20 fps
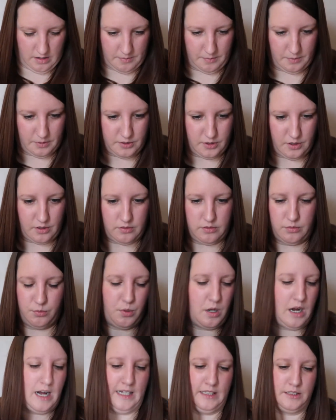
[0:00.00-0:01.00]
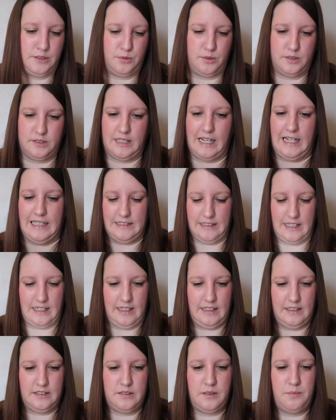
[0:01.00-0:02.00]
not sure what actual size
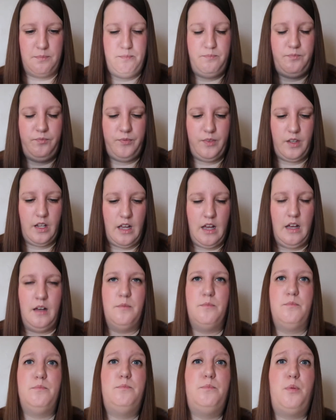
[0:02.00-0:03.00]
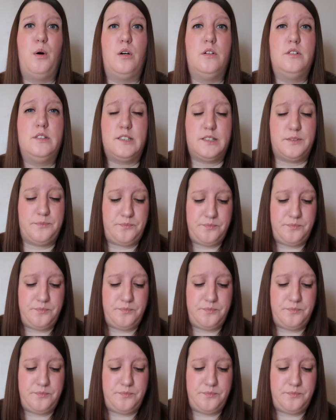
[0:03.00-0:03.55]
that is, but